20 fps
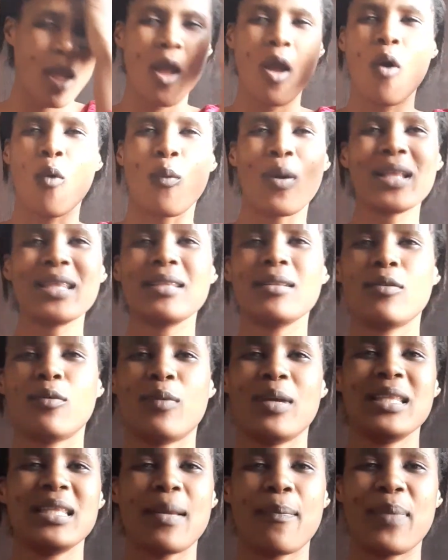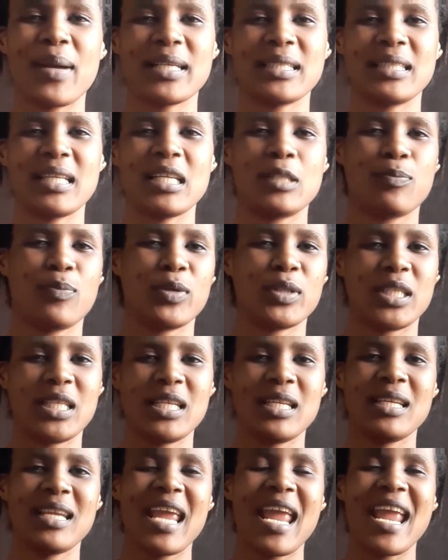when the pastor is
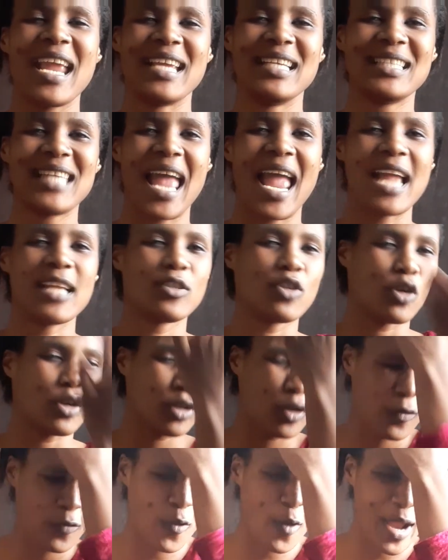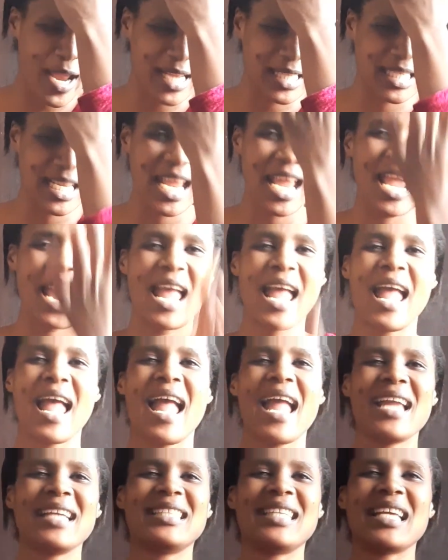putting his hand on your forehead,
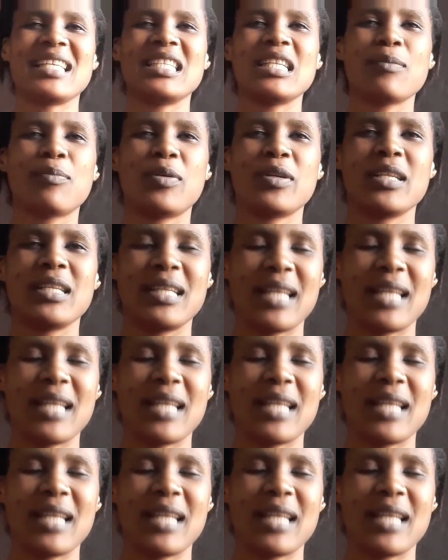he doesn't put it